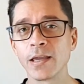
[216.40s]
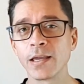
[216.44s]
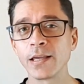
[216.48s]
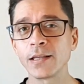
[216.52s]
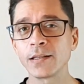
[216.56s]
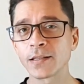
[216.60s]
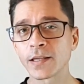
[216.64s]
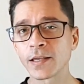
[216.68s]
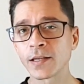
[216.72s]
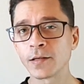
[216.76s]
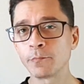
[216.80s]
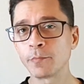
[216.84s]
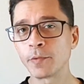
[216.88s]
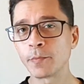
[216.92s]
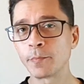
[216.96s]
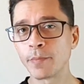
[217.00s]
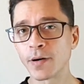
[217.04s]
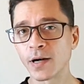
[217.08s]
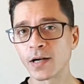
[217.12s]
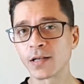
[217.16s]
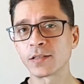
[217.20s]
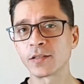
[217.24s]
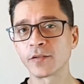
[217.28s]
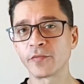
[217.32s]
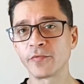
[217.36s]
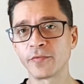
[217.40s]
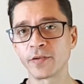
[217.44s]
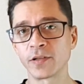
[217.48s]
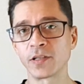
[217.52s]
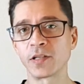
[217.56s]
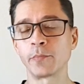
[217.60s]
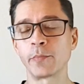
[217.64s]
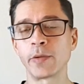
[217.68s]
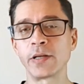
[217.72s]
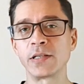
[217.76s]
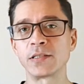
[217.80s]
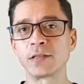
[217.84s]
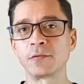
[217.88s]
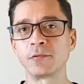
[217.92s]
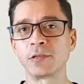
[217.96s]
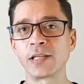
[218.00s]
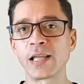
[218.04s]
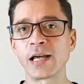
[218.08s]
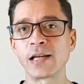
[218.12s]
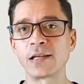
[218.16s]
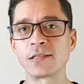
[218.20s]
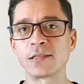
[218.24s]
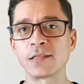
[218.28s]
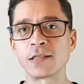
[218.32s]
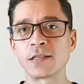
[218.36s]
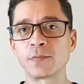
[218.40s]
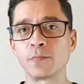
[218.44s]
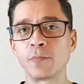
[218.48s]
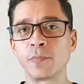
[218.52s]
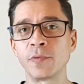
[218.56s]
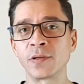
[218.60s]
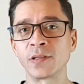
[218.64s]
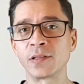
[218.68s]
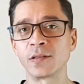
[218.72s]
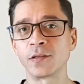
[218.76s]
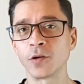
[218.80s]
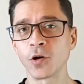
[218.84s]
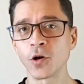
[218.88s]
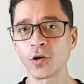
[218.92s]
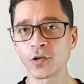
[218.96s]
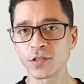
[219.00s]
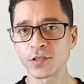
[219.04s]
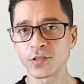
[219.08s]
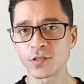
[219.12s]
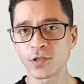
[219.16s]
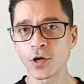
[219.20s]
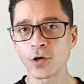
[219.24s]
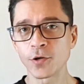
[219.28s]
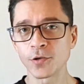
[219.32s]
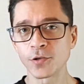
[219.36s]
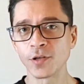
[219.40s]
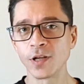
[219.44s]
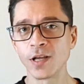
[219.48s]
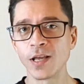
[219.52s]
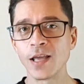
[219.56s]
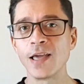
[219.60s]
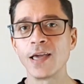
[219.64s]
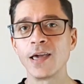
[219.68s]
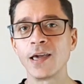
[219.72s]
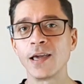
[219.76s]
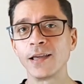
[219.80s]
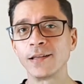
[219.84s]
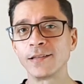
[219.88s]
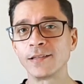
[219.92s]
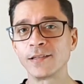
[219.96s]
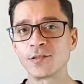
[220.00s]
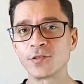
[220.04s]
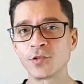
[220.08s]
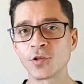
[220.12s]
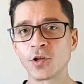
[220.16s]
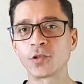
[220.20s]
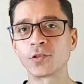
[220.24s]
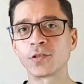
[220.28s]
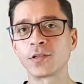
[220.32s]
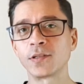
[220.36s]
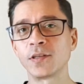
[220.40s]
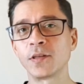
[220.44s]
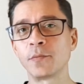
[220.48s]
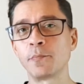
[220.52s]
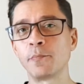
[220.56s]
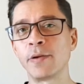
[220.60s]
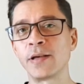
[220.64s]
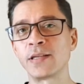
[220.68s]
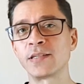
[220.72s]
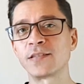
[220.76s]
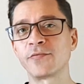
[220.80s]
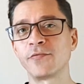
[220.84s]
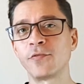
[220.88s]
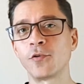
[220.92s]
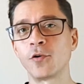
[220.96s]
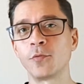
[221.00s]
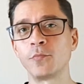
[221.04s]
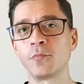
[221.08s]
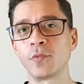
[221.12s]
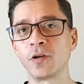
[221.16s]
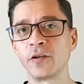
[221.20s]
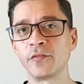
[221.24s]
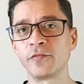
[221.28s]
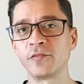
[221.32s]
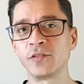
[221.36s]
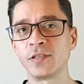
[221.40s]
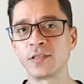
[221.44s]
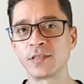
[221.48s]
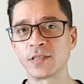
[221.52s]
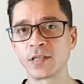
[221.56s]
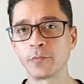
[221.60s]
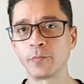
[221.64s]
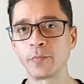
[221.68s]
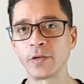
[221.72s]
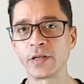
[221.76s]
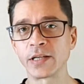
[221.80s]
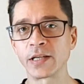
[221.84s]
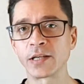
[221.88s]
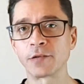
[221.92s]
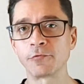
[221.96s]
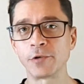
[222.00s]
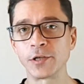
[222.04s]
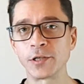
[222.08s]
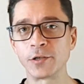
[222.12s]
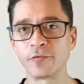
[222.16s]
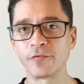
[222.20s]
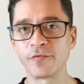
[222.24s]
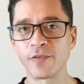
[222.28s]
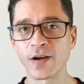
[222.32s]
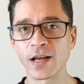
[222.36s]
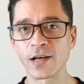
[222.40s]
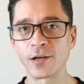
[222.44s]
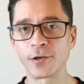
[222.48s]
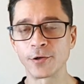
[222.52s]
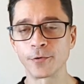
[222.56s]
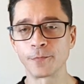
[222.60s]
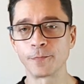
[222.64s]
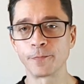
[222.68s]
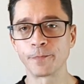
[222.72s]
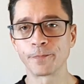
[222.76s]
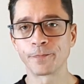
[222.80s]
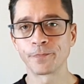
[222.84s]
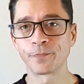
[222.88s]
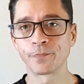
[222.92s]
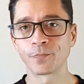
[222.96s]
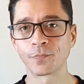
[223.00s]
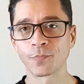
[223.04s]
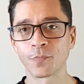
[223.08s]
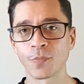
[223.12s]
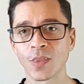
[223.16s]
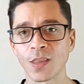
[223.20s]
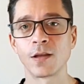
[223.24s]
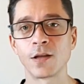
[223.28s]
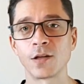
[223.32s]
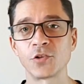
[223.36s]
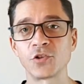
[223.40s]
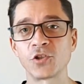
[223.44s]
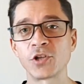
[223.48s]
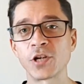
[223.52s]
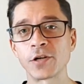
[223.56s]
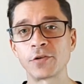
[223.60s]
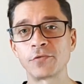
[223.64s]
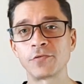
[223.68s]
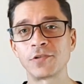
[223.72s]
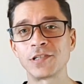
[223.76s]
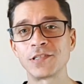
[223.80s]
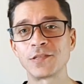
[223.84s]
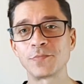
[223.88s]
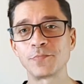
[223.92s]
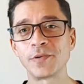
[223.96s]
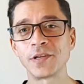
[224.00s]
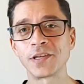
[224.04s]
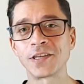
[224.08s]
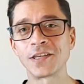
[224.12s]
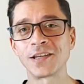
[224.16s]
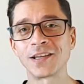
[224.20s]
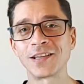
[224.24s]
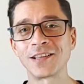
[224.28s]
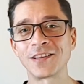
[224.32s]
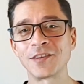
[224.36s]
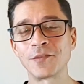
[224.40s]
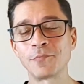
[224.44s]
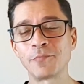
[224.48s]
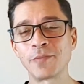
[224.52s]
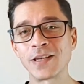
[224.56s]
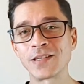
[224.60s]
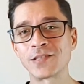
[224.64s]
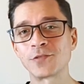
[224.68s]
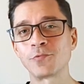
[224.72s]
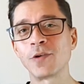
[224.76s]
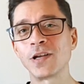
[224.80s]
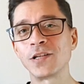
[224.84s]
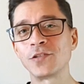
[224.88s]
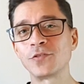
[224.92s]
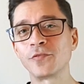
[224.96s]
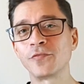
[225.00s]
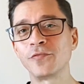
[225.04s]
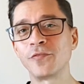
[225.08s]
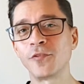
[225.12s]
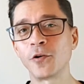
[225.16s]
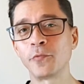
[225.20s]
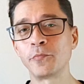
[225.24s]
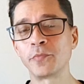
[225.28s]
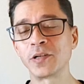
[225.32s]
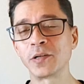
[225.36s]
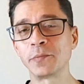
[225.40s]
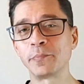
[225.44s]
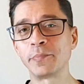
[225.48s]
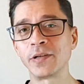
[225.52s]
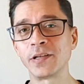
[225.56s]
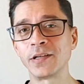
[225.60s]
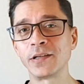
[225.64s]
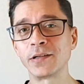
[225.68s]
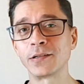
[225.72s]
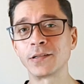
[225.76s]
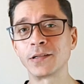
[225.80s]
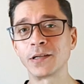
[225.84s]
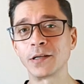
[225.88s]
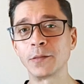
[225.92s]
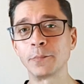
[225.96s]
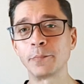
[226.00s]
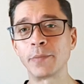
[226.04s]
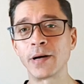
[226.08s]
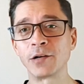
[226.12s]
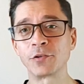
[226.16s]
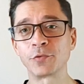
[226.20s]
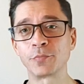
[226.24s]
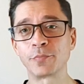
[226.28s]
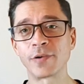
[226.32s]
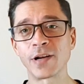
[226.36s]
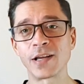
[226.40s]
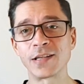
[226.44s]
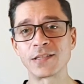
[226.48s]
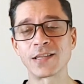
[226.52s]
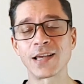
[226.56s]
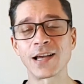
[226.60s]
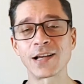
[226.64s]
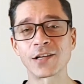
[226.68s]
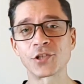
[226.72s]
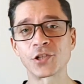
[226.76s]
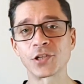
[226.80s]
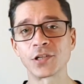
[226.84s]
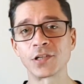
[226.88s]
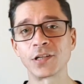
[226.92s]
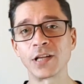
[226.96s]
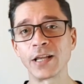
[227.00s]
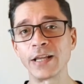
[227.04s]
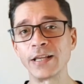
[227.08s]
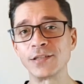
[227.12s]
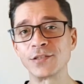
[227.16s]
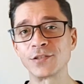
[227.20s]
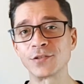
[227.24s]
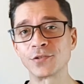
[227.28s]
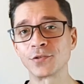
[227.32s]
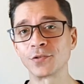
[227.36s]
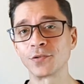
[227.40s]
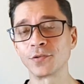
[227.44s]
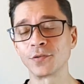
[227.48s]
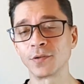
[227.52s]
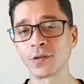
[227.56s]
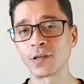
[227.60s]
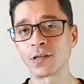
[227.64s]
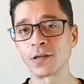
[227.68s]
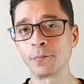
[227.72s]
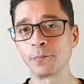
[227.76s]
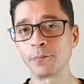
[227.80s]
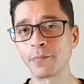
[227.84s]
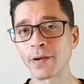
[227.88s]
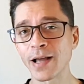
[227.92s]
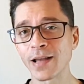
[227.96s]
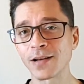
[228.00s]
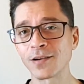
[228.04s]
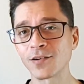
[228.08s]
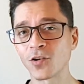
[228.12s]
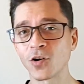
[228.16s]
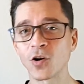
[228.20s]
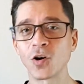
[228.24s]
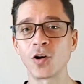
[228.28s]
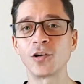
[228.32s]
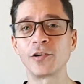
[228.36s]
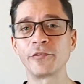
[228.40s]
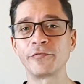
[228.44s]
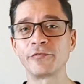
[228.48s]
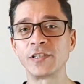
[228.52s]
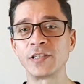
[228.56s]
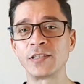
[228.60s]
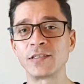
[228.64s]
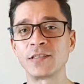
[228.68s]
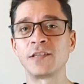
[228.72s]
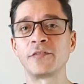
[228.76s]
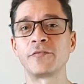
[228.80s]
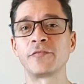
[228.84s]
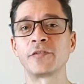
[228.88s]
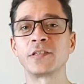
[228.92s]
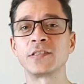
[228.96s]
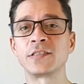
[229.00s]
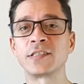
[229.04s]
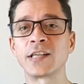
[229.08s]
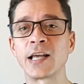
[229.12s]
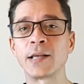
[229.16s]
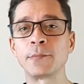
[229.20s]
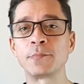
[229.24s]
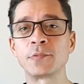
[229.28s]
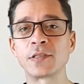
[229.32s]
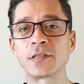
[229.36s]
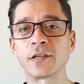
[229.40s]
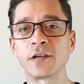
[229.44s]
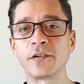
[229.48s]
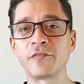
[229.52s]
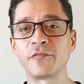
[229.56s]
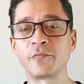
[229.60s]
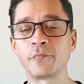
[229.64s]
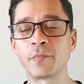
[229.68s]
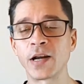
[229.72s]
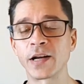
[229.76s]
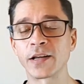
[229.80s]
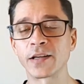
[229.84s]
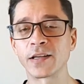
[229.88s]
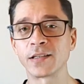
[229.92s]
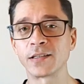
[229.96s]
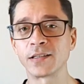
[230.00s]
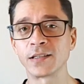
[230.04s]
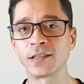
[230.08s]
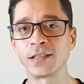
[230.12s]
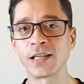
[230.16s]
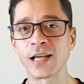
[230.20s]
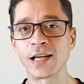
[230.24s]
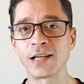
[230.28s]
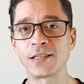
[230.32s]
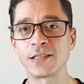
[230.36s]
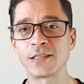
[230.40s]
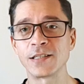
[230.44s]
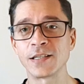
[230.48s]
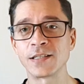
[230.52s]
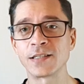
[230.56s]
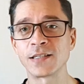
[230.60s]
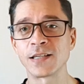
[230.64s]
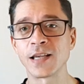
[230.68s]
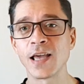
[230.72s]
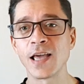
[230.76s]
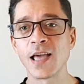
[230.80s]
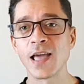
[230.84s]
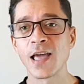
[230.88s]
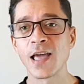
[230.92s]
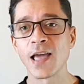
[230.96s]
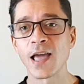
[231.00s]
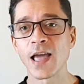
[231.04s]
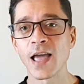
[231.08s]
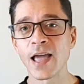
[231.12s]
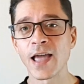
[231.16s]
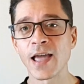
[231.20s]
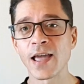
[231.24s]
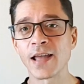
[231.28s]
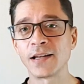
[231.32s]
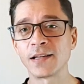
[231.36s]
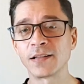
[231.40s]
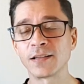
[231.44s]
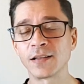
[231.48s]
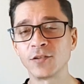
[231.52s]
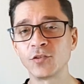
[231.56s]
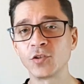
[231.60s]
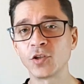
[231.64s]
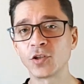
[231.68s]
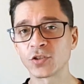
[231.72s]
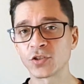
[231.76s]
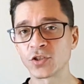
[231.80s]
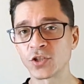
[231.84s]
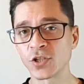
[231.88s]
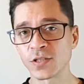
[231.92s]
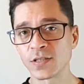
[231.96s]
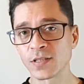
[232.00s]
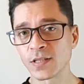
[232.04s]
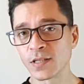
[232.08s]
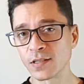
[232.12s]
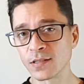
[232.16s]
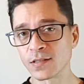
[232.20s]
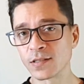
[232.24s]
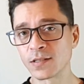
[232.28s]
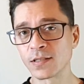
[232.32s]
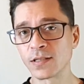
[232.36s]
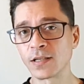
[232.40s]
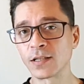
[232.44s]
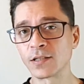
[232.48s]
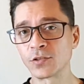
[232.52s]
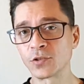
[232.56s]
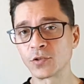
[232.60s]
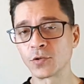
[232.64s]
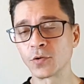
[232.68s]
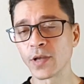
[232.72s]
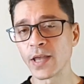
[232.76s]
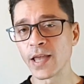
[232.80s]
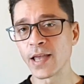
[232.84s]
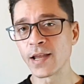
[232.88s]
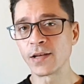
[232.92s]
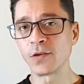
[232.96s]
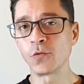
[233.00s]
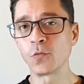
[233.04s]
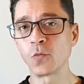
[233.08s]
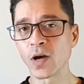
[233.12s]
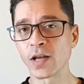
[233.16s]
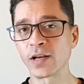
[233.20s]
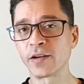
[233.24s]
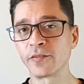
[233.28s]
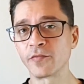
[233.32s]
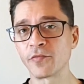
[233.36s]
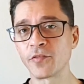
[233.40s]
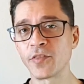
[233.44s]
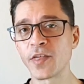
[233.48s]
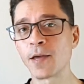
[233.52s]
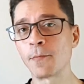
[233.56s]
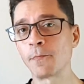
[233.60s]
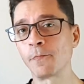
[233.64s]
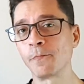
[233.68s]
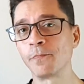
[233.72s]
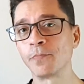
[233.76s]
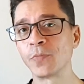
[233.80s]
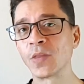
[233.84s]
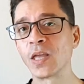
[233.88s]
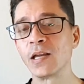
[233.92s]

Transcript: It can be part of fundamental analysis, but on its own, it is not the best form of determining real value. Generally speaking, the best way to form an opinion about price action is to combine all of these different types of market analysis and not just stick to any one of them.